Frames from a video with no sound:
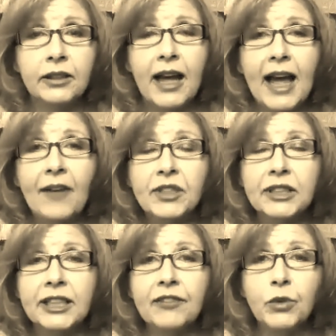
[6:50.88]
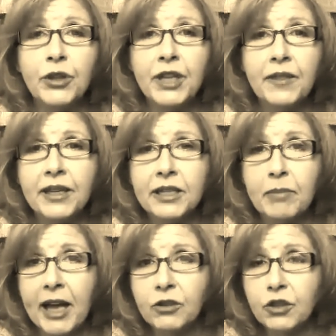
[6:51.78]
I have to live within these
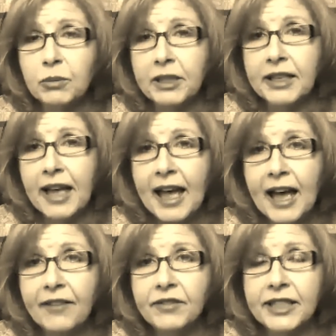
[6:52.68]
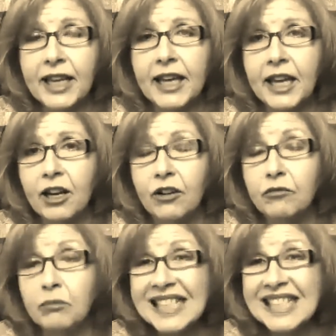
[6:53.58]
boundaries because I have to take care
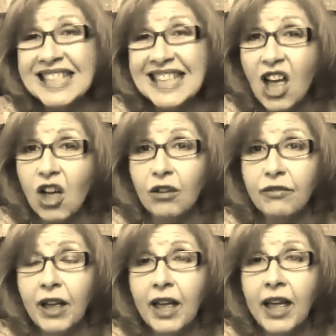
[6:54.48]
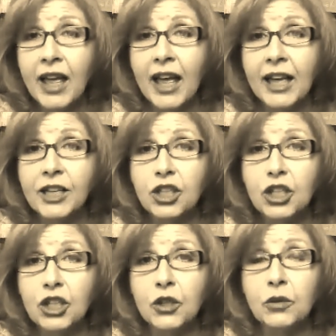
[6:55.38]
of myself and
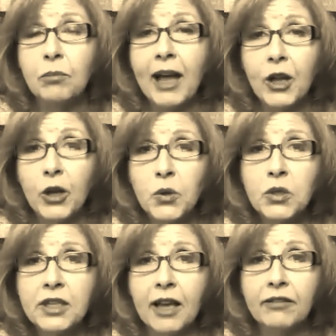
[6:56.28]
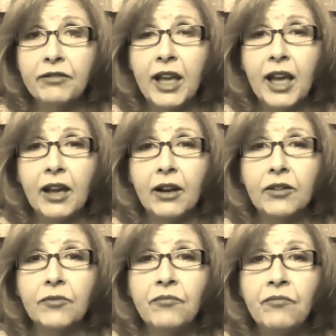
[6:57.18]
do my own self-care.